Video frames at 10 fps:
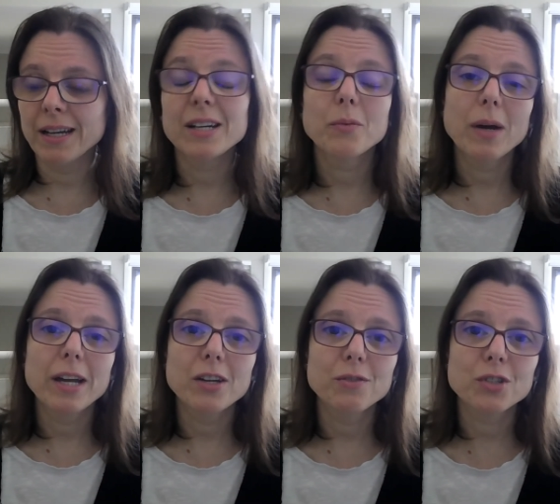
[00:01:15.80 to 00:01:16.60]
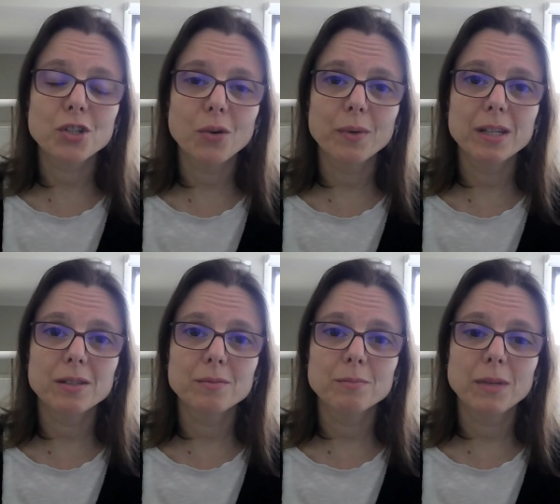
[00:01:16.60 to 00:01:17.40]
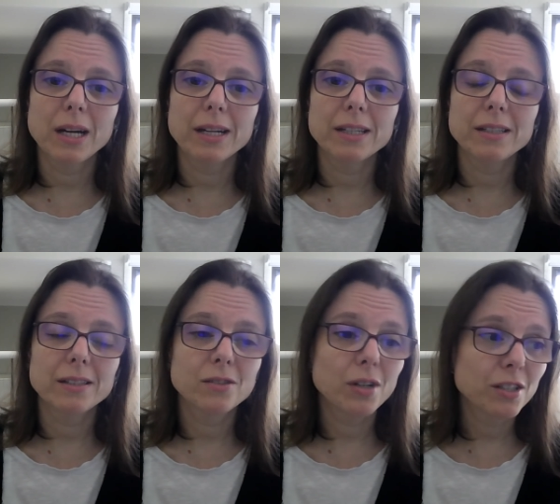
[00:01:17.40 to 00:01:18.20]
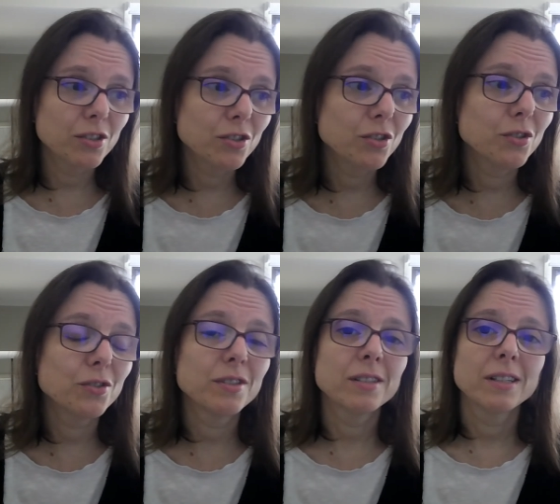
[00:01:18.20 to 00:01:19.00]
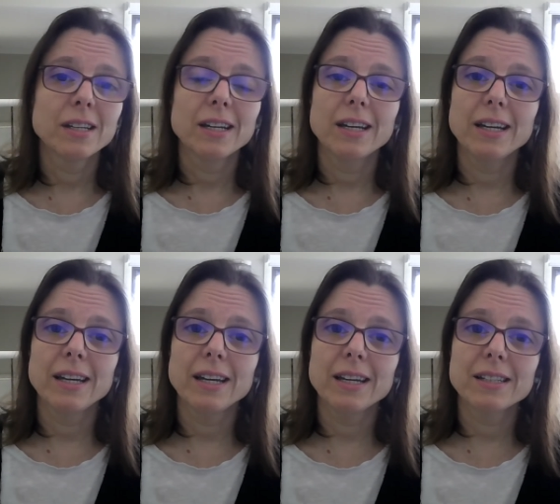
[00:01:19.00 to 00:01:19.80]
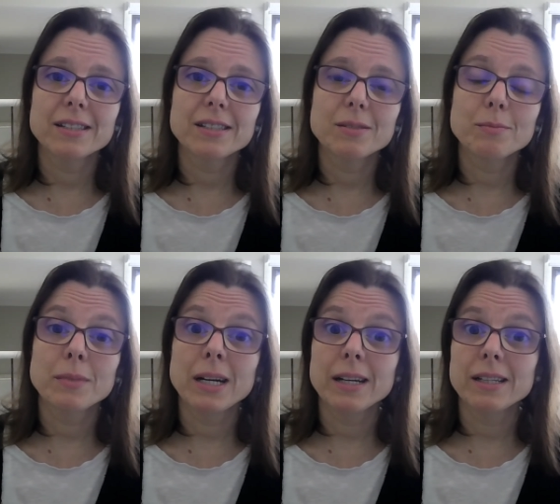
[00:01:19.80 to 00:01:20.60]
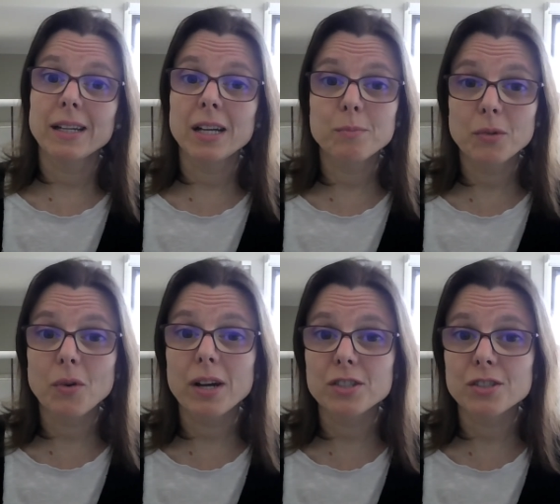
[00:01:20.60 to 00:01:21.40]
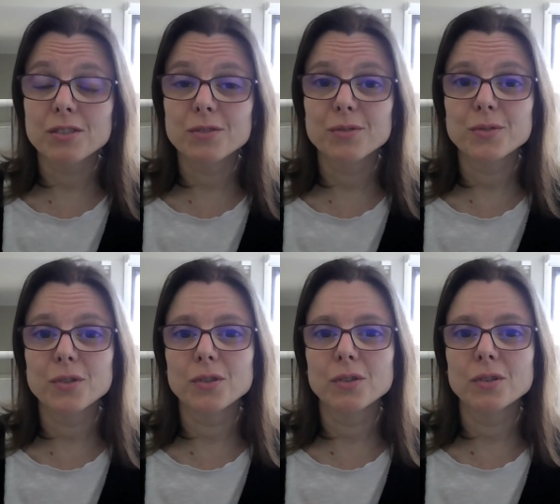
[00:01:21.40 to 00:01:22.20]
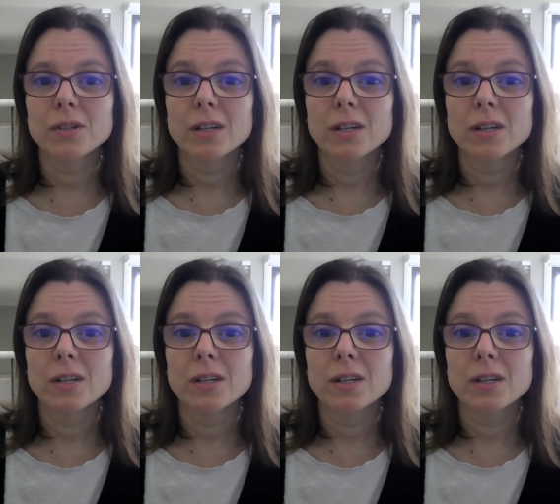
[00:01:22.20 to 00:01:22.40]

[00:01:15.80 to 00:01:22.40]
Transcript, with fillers: way of showing my gratitude and my admiration for